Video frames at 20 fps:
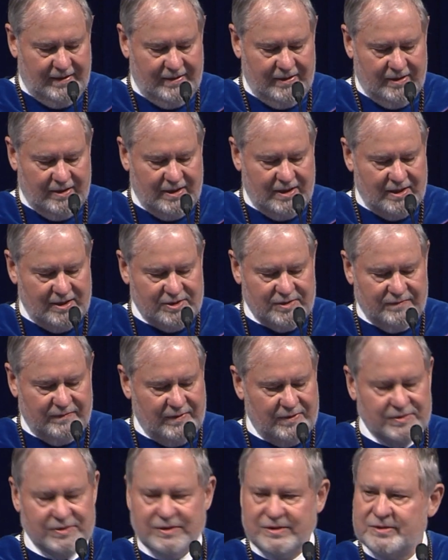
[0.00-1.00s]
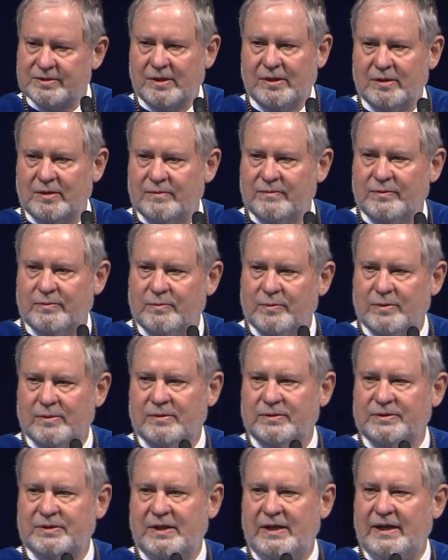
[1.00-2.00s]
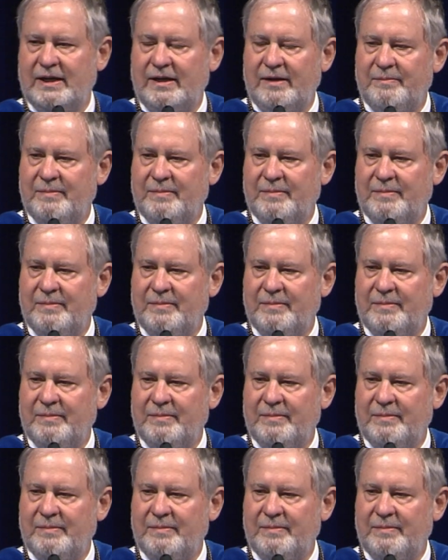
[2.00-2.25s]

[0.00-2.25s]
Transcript: there are controversies all over the world today